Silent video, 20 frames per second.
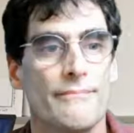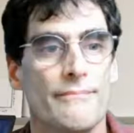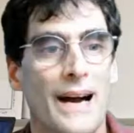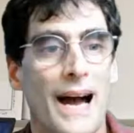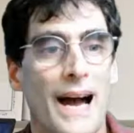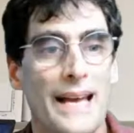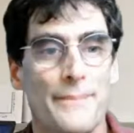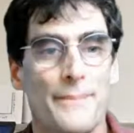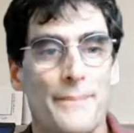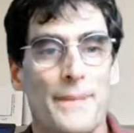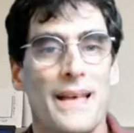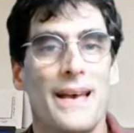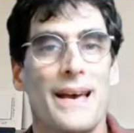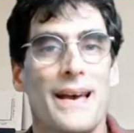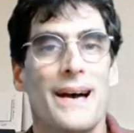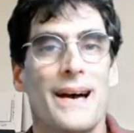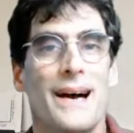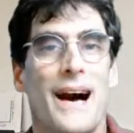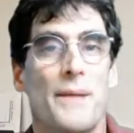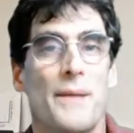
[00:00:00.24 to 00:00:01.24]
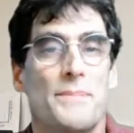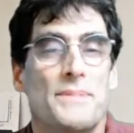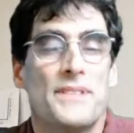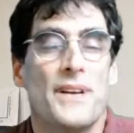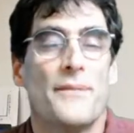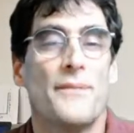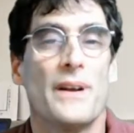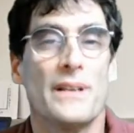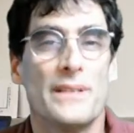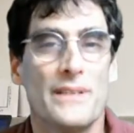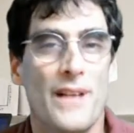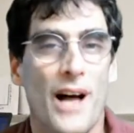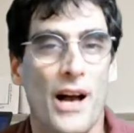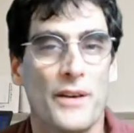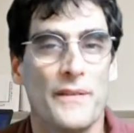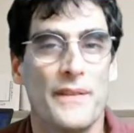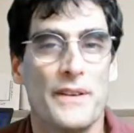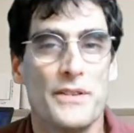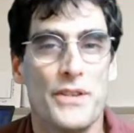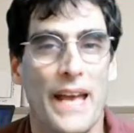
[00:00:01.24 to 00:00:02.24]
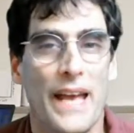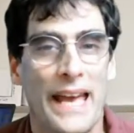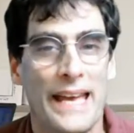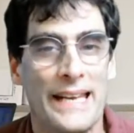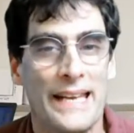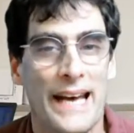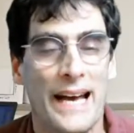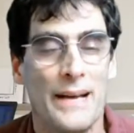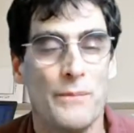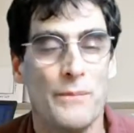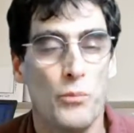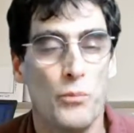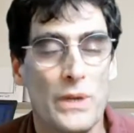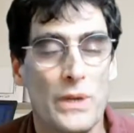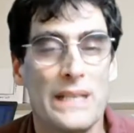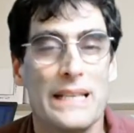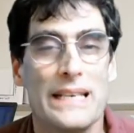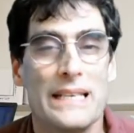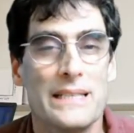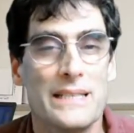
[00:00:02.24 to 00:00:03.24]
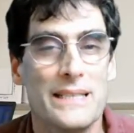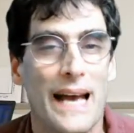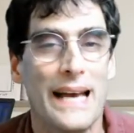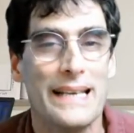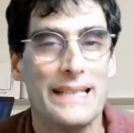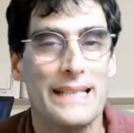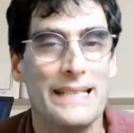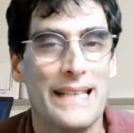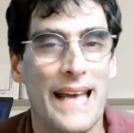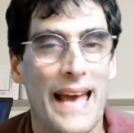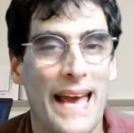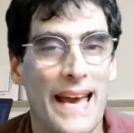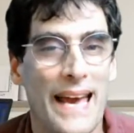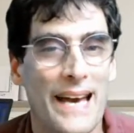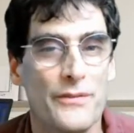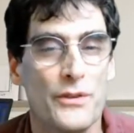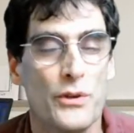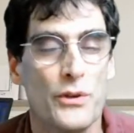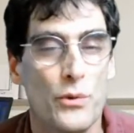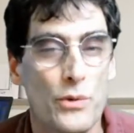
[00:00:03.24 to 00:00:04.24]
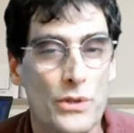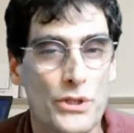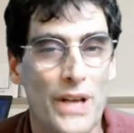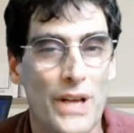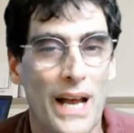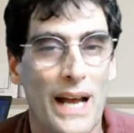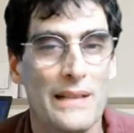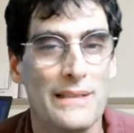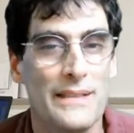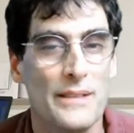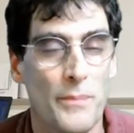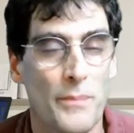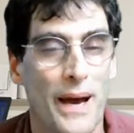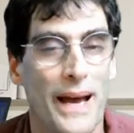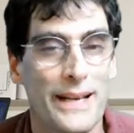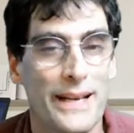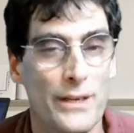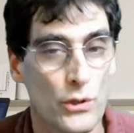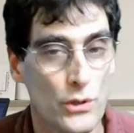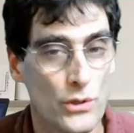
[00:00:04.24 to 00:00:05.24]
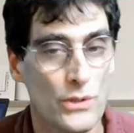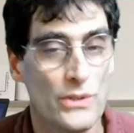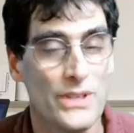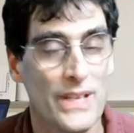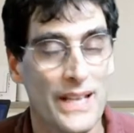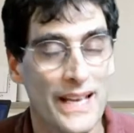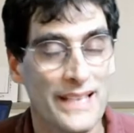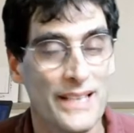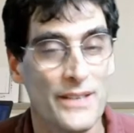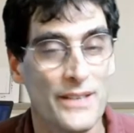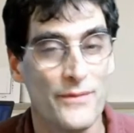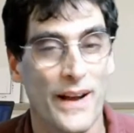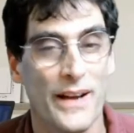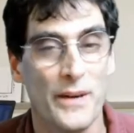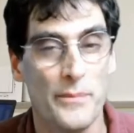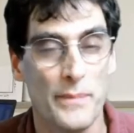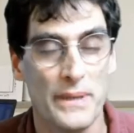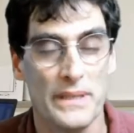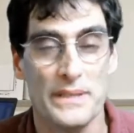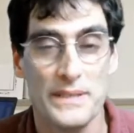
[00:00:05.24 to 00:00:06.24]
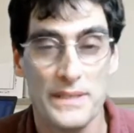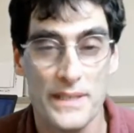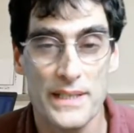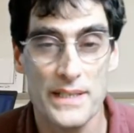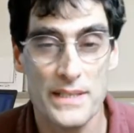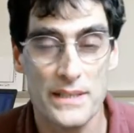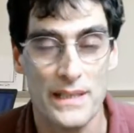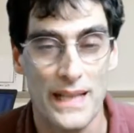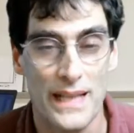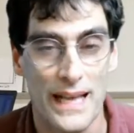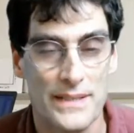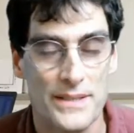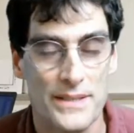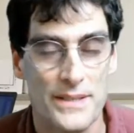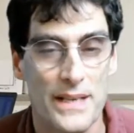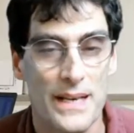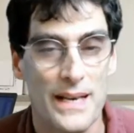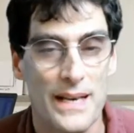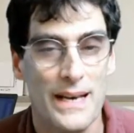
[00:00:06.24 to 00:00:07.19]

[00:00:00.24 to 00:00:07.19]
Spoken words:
Hi, I'm Stefan Klakovich, and I'm really excited to have your child in my Earth and Environmental Studies class.